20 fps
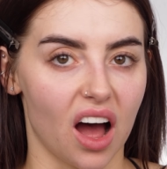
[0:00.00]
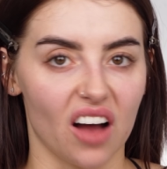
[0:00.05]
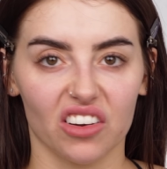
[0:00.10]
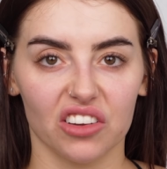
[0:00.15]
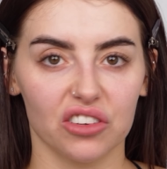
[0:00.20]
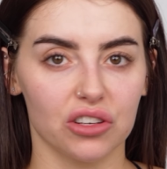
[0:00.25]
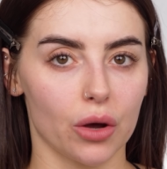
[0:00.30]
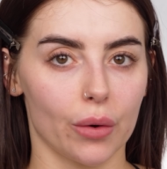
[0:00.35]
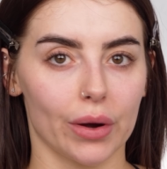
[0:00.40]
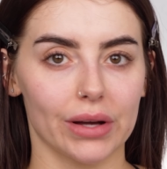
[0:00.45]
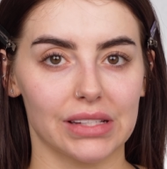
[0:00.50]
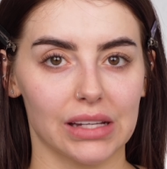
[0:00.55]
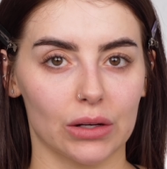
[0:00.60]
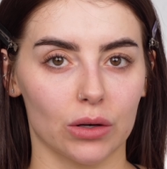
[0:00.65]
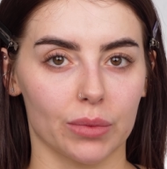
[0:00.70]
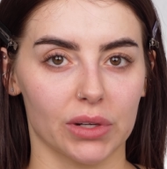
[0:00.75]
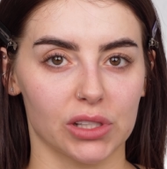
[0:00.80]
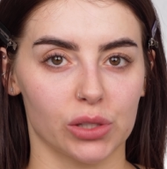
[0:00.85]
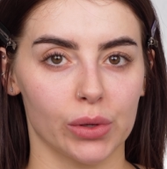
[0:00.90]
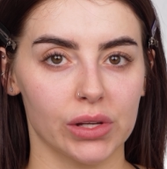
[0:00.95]
I've got no idea
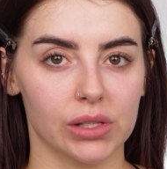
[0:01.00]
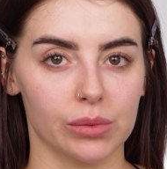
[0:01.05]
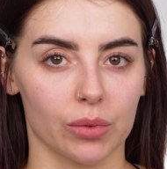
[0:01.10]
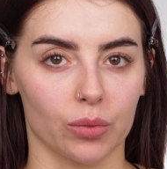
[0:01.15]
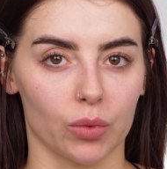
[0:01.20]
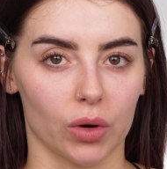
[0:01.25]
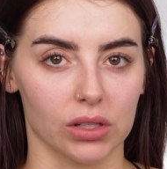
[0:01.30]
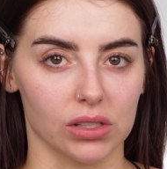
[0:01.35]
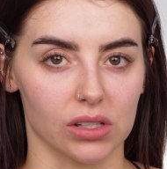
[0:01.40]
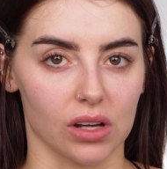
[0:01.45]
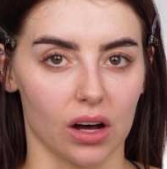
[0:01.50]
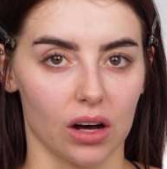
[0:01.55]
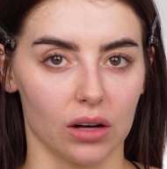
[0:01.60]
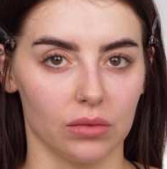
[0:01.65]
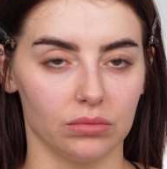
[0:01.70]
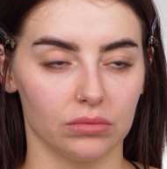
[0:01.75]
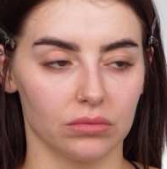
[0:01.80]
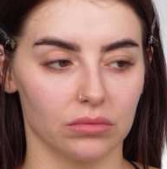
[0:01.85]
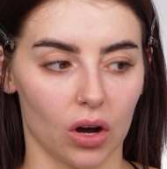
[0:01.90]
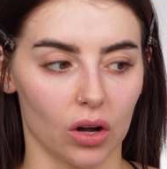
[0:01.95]
where my Tweezerman ones
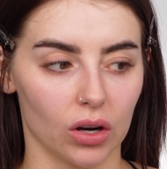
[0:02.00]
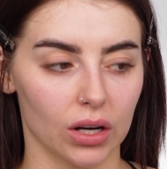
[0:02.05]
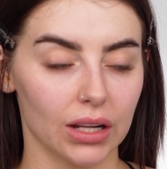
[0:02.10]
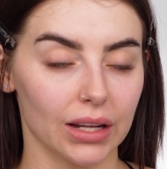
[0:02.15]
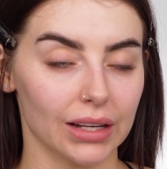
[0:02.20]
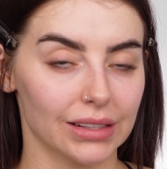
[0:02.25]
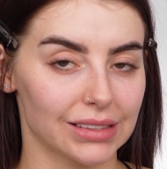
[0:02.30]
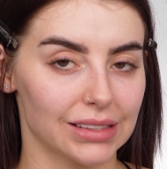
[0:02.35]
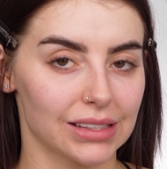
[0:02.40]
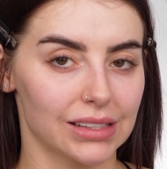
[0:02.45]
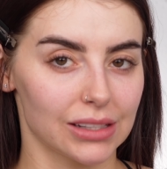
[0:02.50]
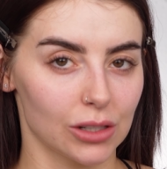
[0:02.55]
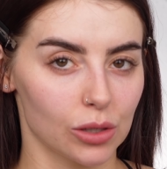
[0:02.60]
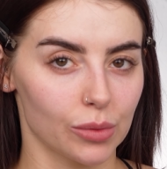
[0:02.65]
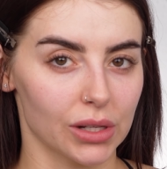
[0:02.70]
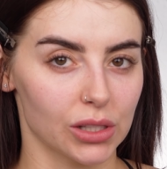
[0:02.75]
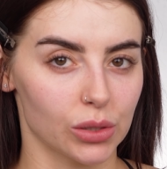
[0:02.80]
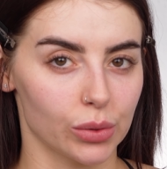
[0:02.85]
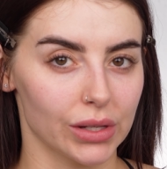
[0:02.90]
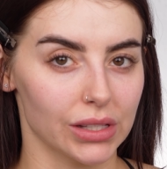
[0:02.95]
are. Ollie likes to steal
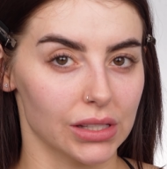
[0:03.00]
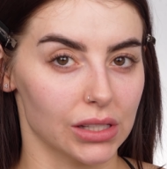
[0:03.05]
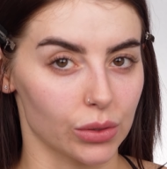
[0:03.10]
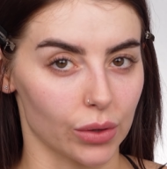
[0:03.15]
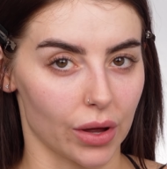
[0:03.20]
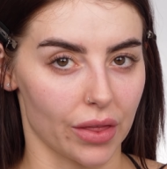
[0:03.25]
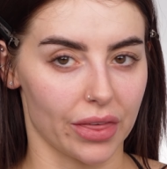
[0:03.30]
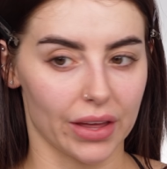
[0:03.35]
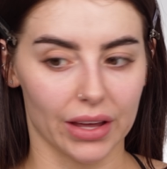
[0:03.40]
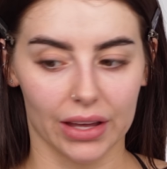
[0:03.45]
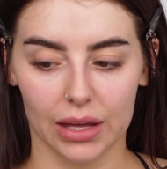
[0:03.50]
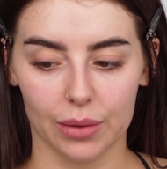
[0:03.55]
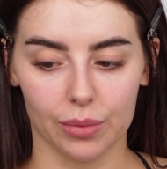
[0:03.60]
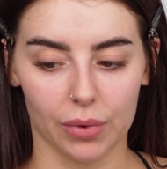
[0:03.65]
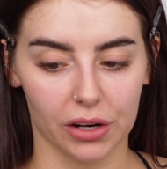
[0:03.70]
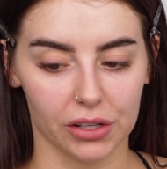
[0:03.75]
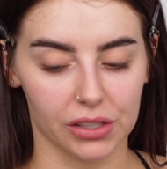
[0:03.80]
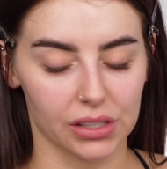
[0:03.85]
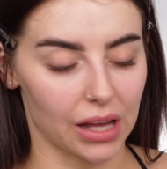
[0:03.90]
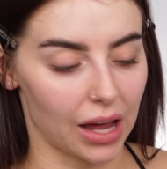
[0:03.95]
my tweezers, so I think he
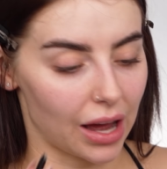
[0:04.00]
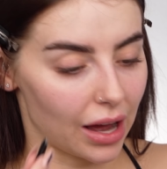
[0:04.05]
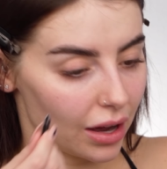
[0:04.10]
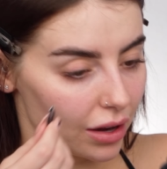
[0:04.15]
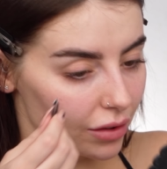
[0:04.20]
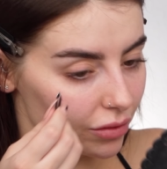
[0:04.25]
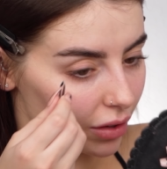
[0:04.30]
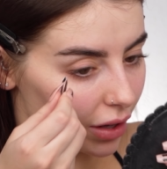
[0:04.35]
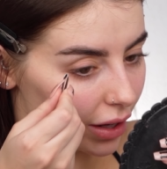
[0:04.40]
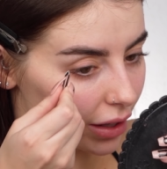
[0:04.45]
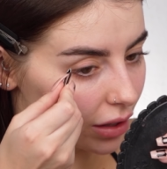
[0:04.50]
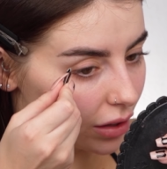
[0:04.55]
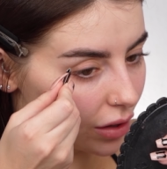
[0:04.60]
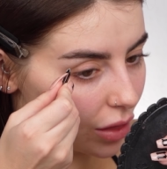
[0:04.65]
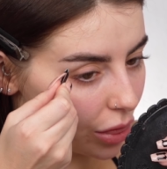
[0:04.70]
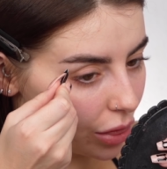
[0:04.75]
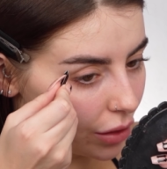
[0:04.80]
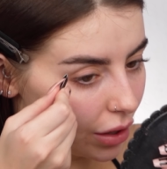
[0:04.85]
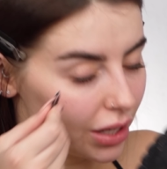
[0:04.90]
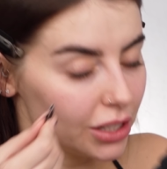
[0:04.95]
might just have like,
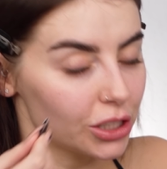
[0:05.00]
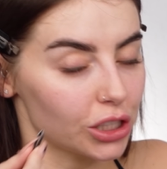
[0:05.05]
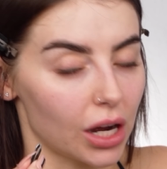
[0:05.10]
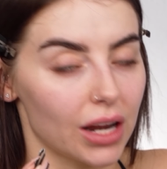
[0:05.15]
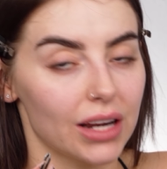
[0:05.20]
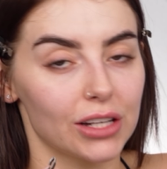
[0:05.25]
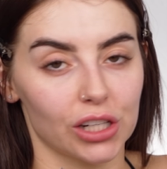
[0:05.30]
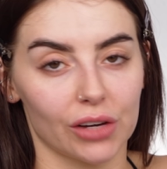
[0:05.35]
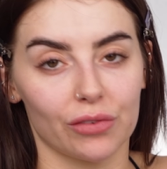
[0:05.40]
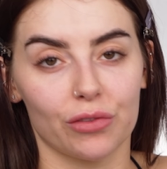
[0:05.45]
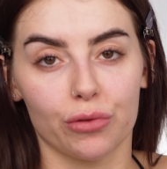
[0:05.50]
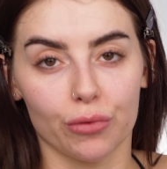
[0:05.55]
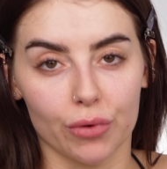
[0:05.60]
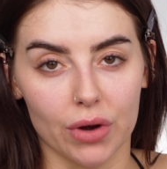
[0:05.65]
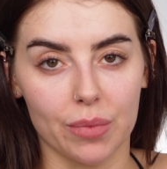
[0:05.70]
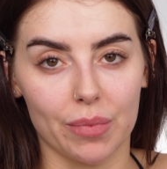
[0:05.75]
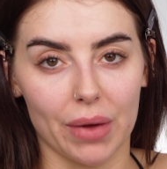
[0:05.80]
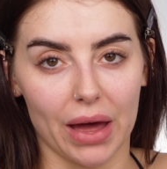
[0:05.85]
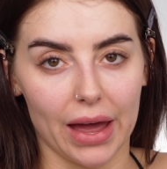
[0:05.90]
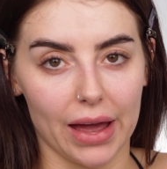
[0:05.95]
I literally have
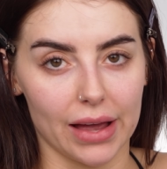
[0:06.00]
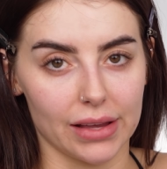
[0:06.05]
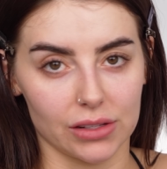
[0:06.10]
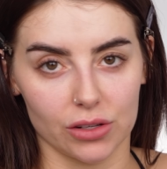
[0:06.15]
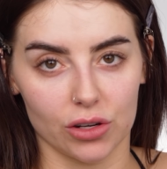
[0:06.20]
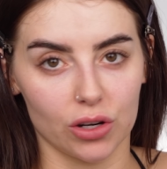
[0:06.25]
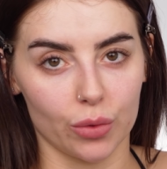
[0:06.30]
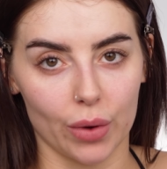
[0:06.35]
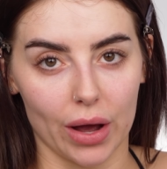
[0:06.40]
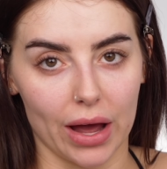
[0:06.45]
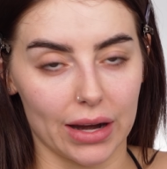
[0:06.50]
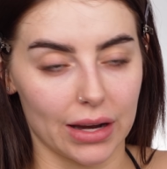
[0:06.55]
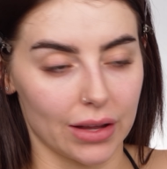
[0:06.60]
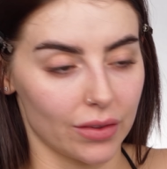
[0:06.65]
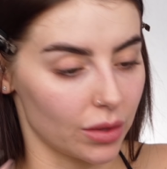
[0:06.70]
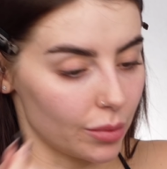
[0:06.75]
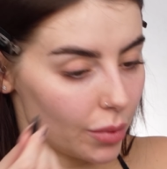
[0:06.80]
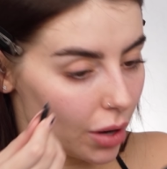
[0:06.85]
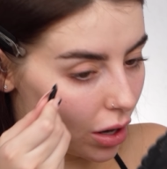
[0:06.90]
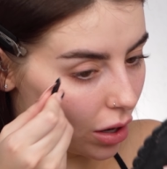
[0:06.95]
three pairs, I don't know where any
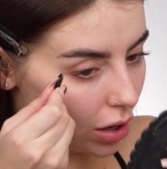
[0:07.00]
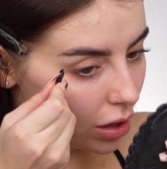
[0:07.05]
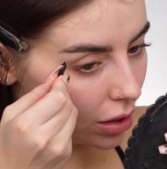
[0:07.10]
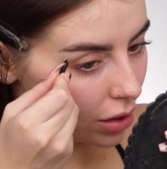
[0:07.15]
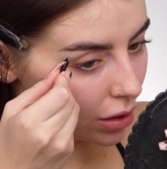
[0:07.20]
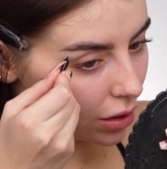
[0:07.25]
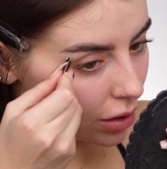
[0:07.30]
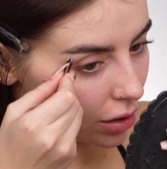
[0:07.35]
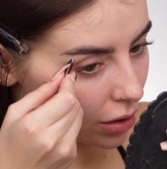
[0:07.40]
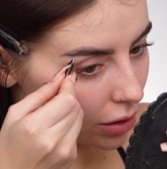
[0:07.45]
of them are.